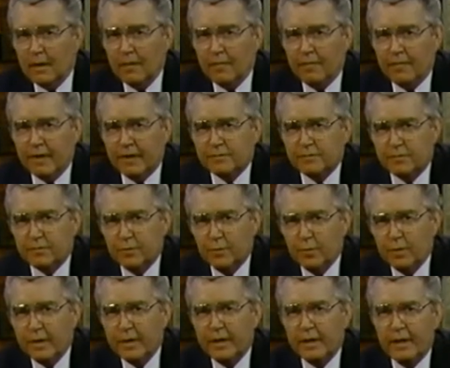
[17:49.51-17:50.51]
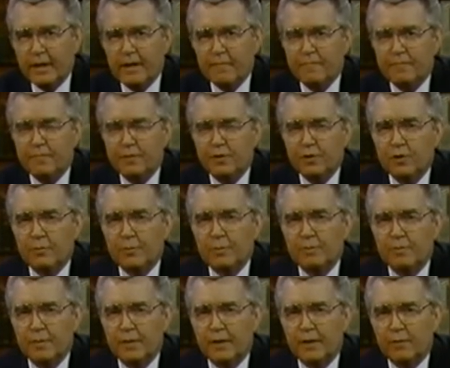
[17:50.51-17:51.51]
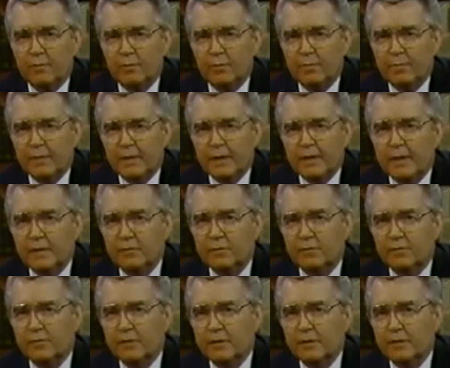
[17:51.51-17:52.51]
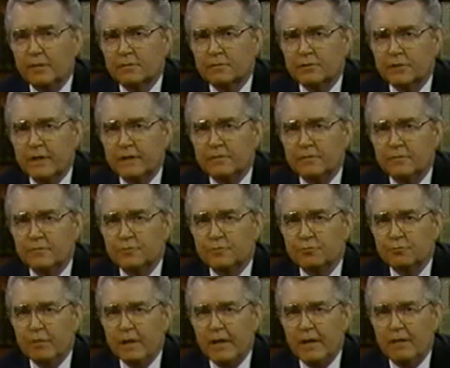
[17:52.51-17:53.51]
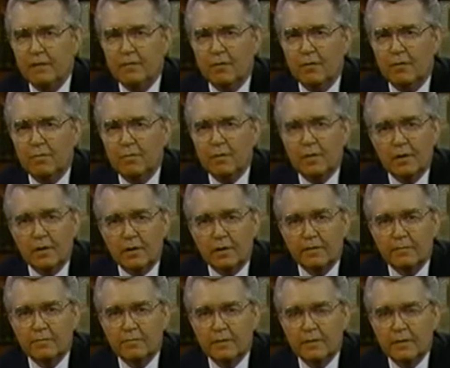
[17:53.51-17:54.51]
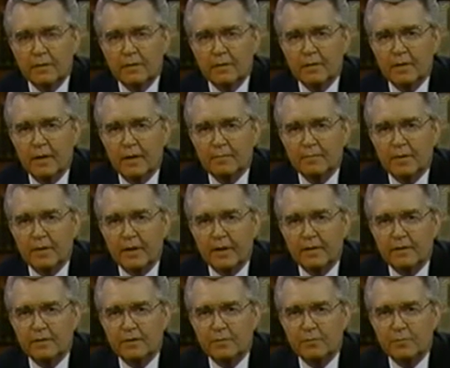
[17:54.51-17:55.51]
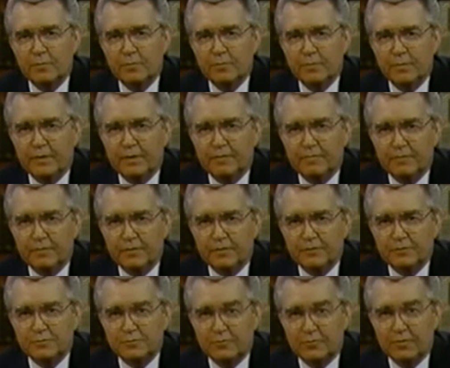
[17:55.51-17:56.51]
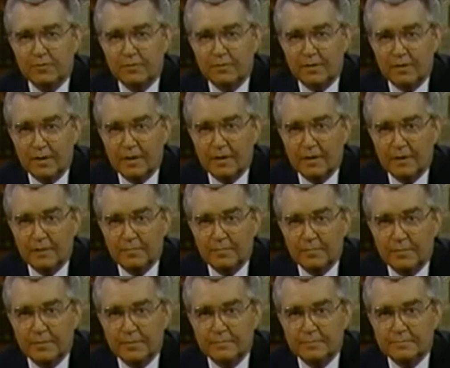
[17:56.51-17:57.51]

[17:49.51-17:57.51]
And that's the way every human being will be during Satan's reign on earth. I'm glad it'll only be for a short time.